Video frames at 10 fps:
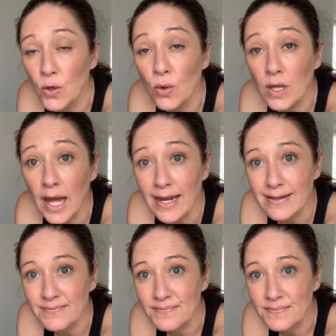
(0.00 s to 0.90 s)
your light.
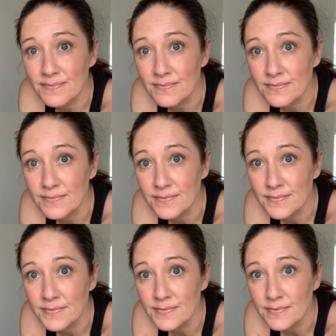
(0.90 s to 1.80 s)

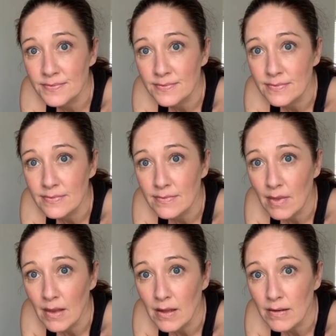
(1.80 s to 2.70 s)

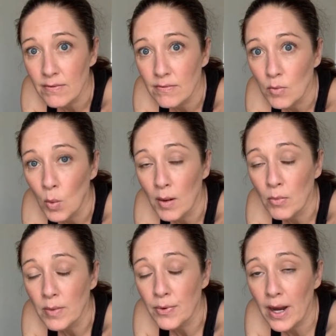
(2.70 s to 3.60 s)
One
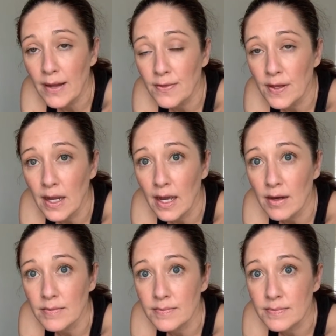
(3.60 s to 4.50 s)
more breath,
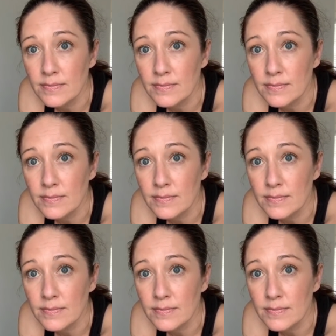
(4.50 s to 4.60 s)
inhale.